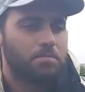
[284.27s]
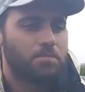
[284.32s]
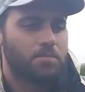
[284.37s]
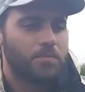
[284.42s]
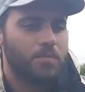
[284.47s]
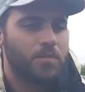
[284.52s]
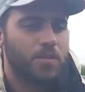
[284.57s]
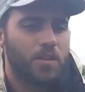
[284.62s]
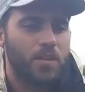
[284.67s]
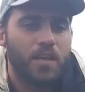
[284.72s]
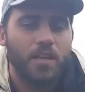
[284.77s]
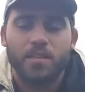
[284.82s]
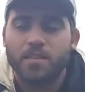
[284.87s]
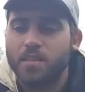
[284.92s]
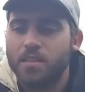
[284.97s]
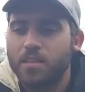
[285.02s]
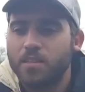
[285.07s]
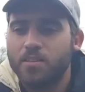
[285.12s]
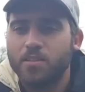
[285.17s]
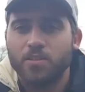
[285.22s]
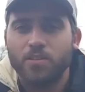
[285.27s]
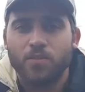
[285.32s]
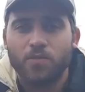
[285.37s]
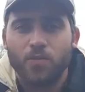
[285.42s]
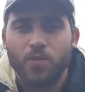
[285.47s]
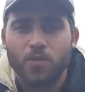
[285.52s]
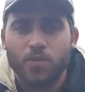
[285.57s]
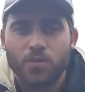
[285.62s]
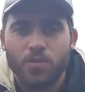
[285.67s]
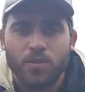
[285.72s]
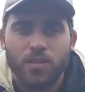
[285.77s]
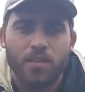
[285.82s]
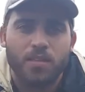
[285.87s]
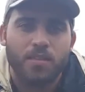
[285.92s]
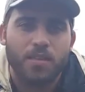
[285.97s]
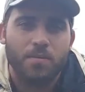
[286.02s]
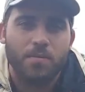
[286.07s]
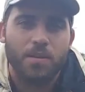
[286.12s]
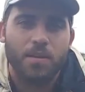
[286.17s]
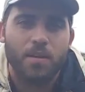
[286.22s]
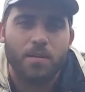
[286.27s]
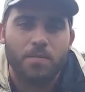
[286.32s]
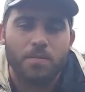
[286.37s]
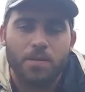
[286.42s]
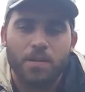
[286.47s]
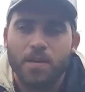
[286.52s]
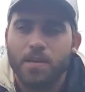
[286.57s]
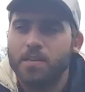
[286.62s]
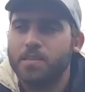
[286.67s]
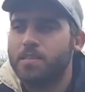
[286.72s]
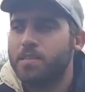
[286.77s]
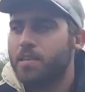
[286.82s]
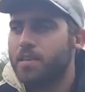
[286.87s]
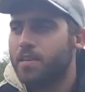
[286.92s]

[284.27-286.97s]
So that's something to look forward to, that's coming up, guys.